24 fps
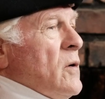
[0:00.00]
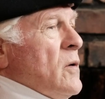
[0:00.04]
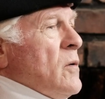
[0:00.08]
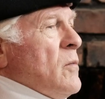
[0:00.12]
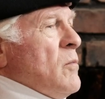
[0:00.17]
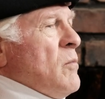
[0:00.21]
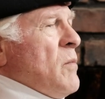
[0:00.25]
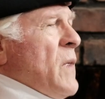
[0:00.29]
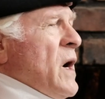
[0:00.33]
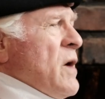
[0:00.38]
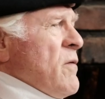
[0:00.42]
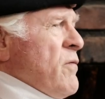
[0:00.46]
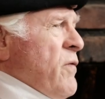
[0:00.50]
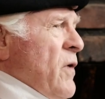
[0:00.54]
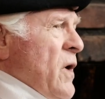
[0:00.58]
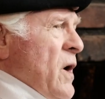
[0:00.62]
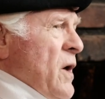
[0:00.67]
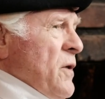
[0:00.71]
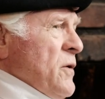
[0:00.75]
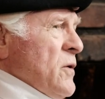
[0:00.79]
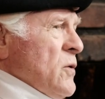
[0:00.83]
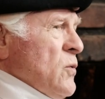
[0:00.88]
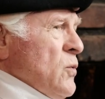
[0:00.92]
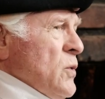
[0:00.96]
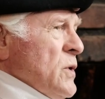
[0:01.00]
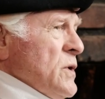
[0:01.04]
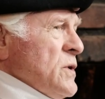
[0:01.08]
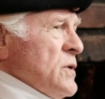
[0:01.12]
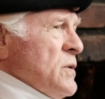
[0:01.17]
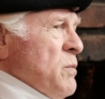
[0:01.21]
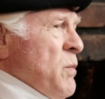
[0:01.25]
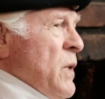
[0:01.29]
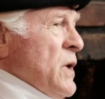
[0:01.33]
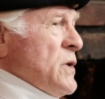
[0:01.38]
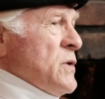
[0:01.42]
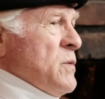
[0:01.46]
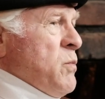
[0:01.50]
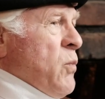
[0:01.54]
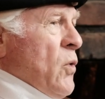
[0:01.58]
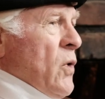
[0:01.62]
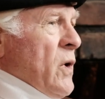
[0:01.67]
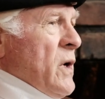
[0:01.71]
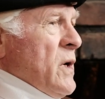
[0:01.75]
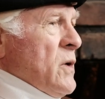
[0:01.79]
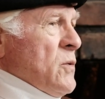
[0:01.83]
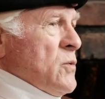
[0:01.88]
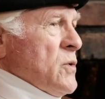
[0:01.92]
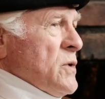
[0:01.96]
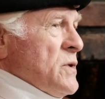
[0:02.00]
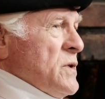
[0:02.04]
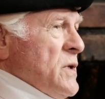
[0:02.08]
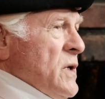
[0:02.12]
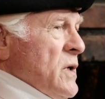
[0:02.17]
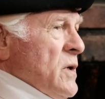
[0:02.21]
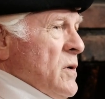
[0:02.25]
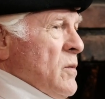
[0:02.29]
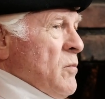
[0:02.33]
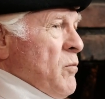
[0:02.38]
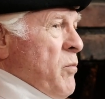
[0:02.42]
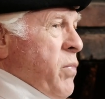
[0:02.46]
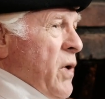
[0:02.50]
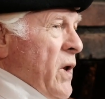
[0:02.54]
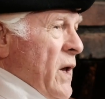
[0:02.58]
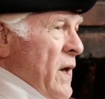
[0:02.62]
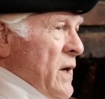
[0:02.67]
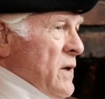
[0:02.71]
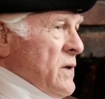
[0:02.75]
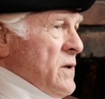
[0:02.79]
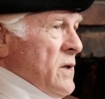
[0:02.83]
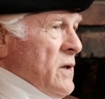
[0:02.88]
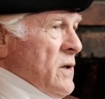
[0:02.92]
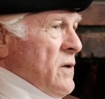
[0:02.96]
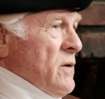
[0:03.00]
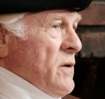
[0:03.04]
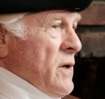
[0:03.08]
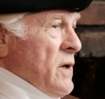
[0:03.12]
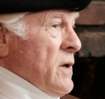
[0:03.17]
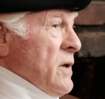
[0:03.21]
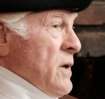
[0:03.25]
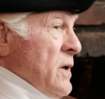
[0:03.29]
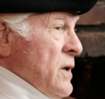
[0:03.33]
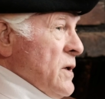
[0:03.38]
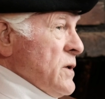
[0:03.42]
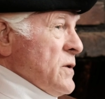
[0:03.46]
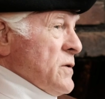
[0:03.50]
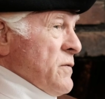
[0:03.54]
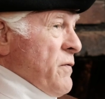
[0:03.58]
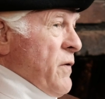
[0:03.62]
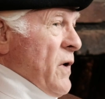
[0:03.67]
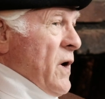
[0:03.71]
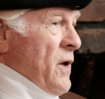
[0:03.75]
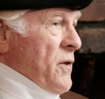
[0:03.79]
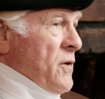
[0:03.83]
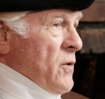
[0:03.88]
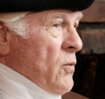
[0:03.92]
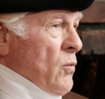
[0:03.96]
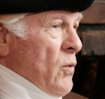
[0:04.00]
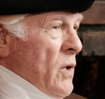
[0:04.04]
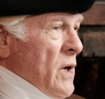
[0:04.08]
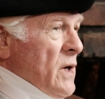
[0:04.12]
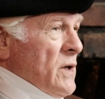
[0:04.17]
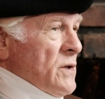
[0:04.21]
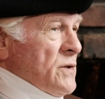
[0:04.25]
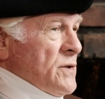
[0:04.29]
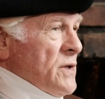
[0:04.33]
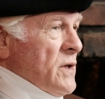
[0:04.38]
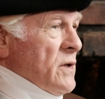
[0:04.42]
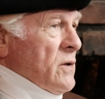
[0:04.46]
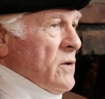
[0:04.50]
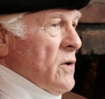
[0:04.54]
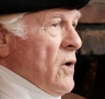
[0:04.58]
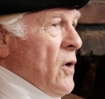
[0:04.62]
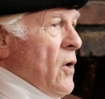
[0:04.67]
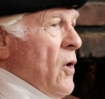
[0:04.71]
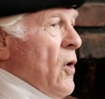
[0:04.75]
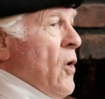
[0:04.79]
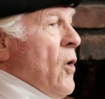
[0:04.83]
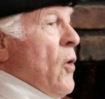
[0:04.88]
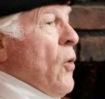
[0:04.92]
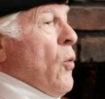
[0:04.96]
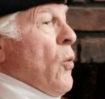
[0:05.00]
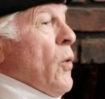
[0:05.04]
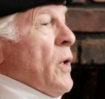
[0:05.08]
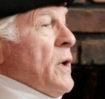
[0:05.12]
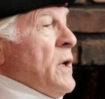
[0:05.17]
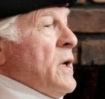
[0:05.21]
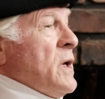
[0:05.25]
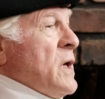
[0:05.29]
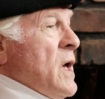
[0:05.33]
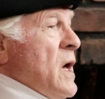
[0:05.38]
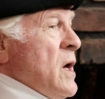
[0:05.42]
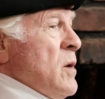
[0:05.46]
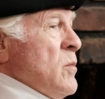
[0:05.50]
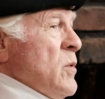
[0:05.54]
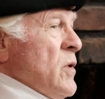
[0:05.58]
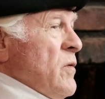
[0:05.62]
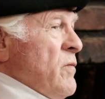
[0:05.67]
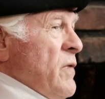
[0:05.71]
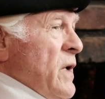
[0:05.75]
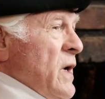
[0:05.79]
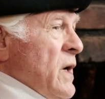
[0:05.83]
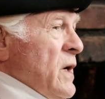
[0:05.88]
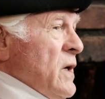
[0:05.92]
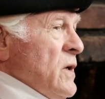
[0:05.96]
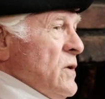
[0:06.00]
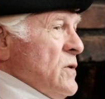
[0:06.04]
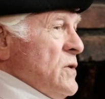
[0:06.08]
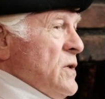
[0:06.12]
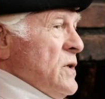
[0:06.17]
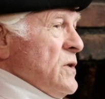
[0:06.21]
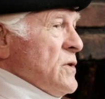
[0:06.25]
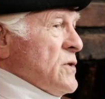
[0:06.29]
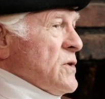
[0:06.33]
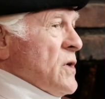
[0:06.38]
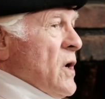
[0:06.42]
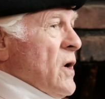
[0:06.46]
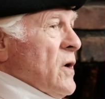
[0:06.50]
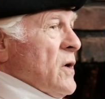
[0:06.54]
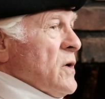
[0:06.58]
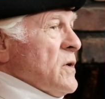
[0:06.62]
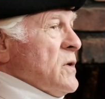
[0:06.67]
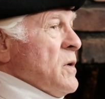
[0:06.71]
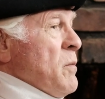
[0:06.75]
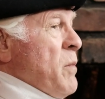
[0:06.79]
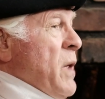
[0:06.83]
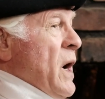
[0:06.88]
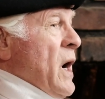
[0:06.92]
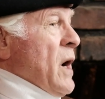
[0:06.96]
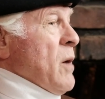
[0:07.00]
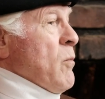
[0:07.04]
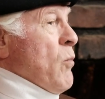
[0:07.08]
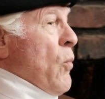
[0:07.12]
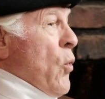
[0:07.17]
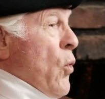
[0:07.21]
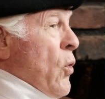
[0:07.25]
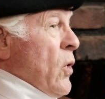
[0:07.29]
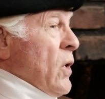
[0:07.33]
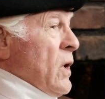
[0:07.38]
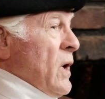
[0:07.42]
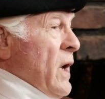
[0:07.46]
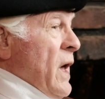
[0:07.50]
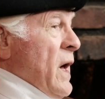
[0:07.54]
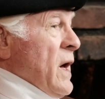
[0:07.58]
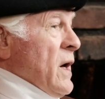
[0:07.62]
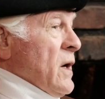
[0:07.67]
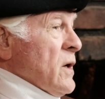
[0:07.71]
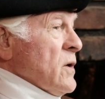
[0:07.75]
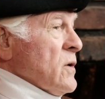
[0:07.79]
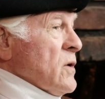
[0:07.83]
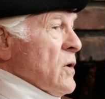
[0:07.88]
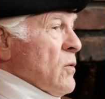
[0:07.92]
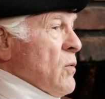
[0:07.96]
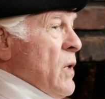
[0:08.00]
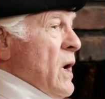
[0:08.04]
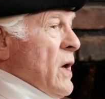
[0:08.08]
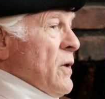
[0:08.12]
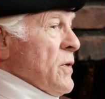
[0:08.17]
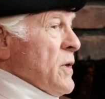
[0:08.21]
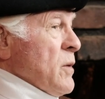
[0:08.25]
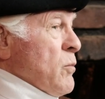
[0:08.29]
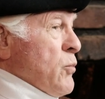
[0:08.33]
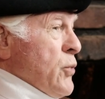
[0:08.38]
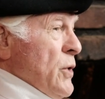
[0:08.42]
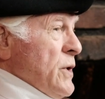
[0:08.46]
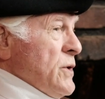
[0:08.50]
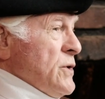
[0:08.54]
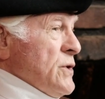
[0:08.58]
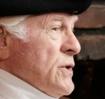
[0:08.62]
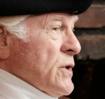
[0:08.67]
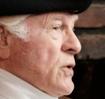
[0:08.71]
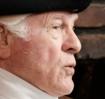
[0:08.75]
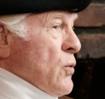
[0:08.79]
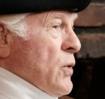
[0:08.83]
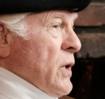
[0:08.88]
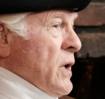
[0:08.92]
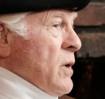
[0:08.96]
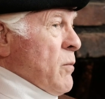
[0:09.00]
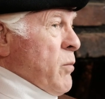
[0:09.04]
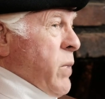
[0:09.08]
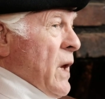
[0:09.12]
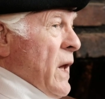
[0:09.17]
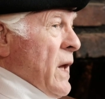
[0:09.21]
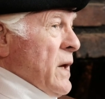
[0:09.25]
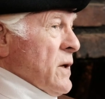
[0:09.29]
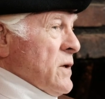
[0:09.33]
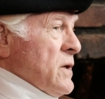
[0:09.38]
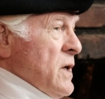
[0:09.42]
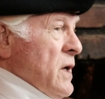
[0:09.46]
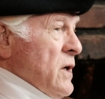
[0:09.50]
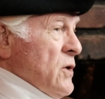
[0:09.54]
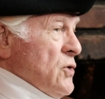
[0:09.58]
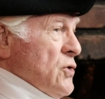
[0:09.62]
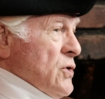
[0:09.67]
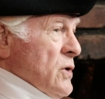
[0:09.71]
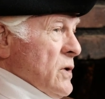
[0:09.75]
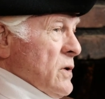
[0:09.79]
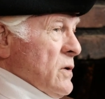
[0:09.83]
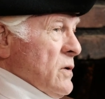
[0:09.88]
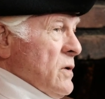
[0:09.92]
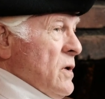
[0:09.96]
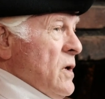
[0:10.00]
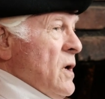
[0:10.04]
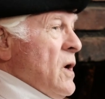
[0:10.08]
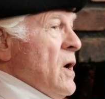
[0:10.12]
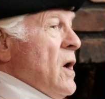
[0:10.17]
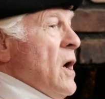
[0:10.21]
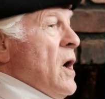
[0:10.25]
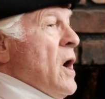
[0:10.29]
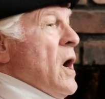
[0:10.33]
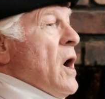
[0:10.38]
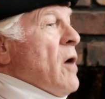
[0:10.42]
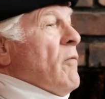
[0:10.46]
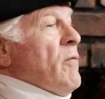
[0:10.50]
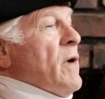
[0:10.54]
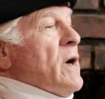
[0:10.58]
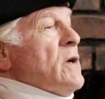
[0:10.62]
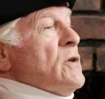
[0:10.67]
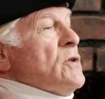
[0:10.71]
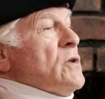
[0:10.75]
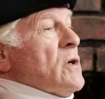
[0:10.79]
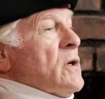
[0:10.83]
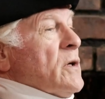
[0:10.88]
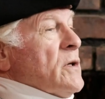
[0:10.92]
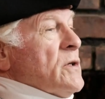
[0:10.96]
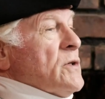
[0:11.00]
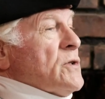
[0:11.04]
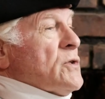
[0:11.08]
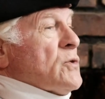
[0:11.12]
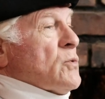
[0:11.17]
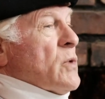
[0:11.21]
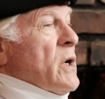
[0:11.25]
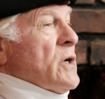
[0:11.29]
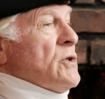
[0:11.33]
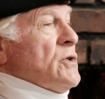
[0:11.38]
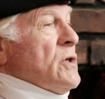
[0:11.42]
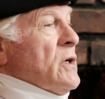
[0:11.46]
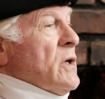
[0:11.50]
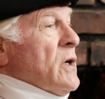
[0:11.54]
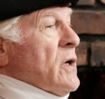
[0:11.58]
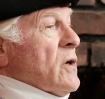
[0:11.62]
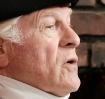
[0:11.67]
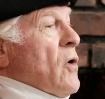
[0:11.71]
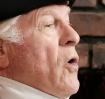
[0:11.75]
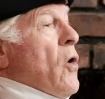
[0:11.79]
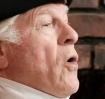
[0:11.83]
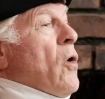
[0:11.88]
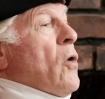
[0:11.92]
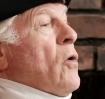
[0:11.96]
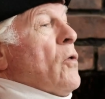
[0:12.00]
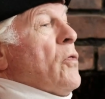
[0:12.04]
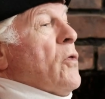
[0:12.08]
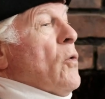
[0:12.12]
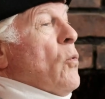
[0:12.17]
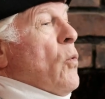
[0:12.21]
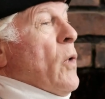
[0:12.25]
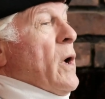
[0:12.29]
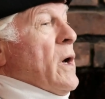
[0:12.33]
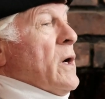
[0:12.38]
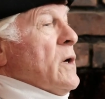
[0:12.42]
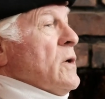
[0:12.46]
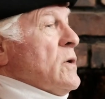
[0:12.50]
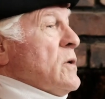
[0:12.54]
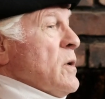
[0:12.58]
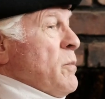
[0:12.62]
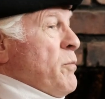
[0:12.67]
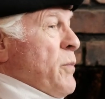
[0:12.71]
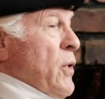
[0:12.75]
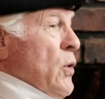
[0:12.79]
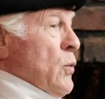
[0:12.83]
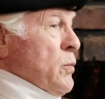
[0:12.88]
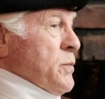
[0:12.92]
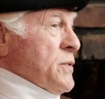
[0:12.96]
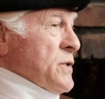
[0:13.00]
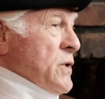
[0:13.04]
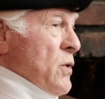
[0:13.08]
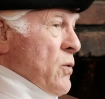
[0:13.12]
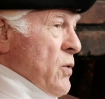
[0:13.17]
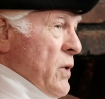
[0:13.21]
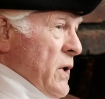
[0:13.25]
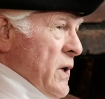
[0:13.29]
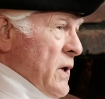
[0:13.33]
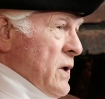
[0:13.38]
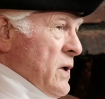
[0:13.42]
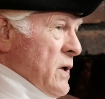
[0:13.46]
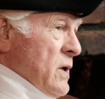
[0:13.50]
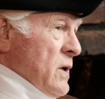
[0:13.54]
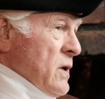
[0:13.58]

My father was much more interested in planting than his father was, and when he came of age, he started to buy more land around the Bridges Creek Plantation, eventually stretching it all the way to Pope's Creek.